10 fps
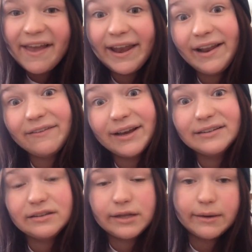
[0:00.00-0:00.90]

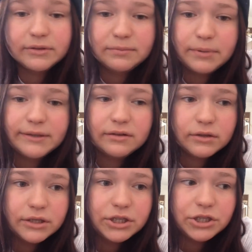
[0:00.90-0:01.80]
Anyways, that was
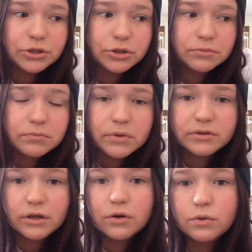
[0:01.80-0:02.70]
basically Digitour.
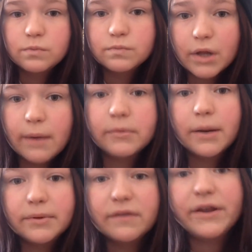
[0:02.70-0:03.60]
So I'm
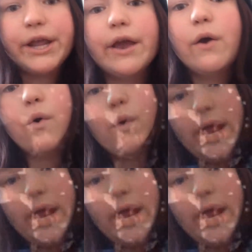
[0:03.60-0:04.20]
going to put the video